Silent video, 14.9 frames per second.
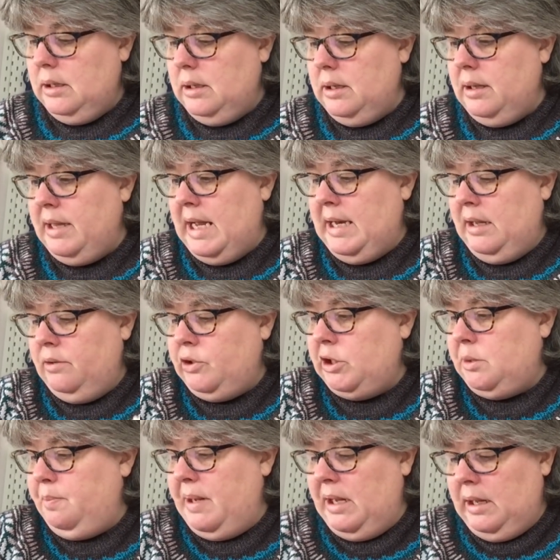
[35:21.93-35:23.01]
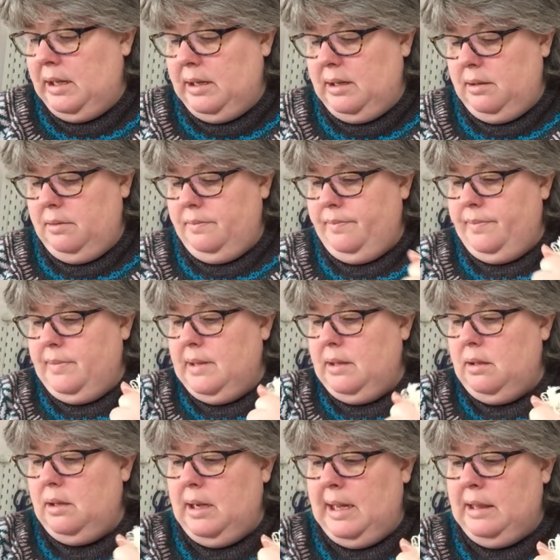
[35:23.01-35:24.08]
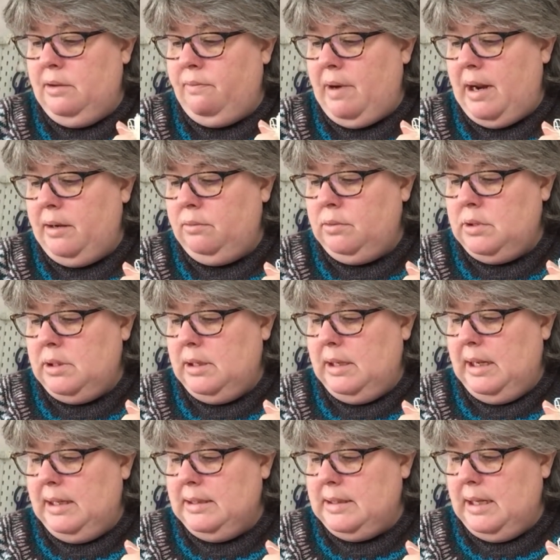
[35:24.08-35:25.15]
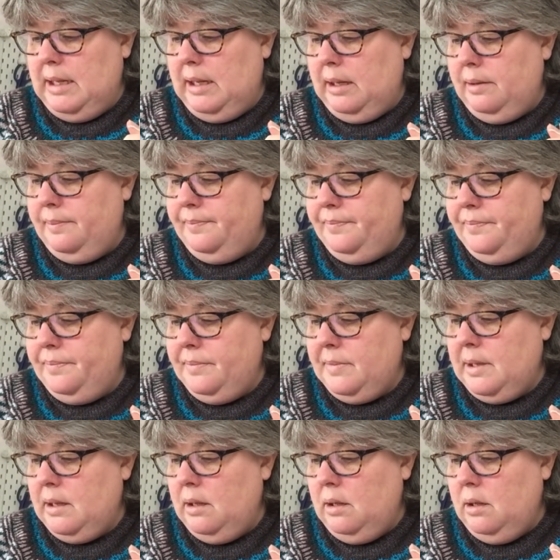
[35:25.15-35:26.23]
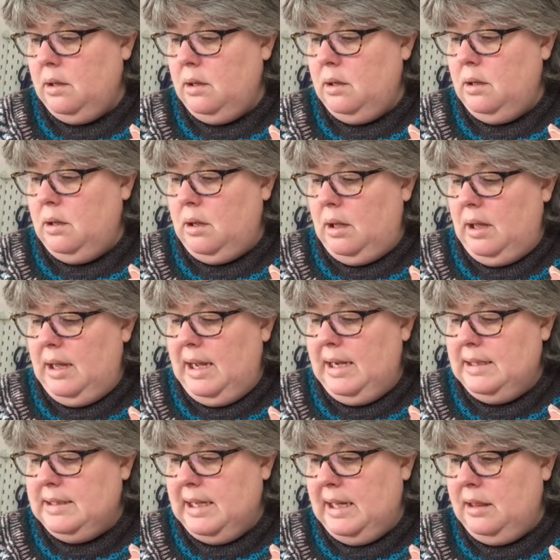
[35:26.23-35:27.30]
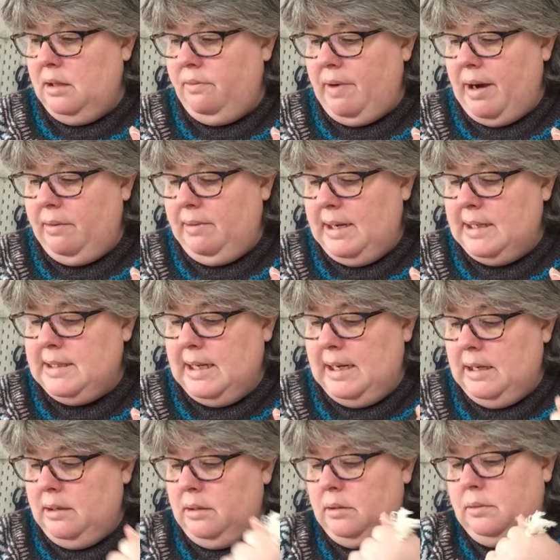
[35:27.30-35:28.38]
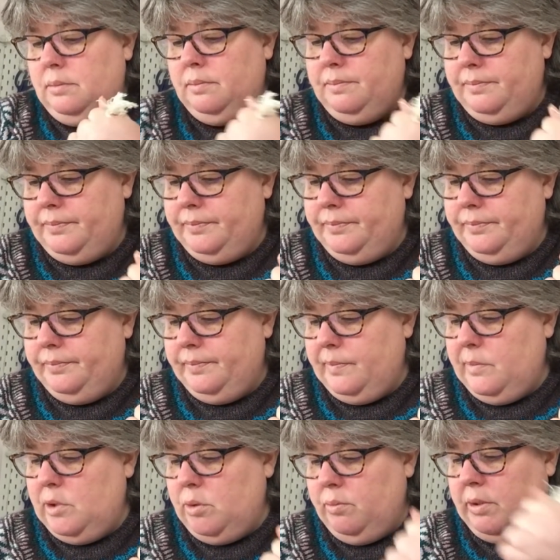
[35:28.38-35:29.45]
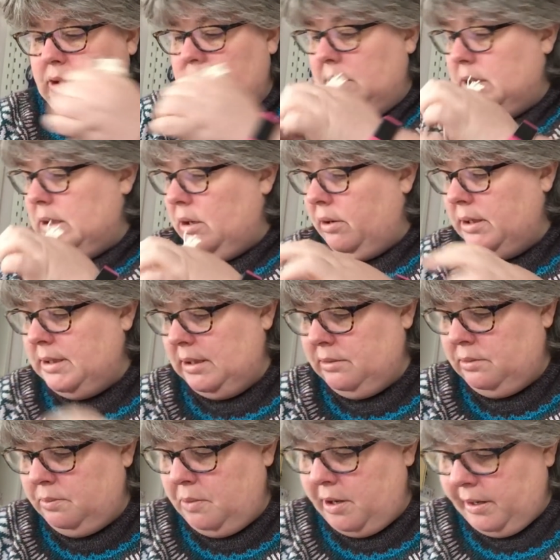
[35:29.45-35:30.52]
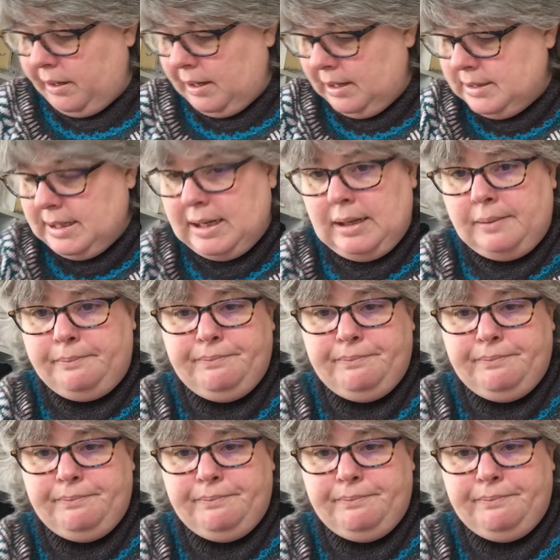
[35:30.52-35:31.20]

then it'll just be in the round, easy in the round knitting, which is ideal work knitting,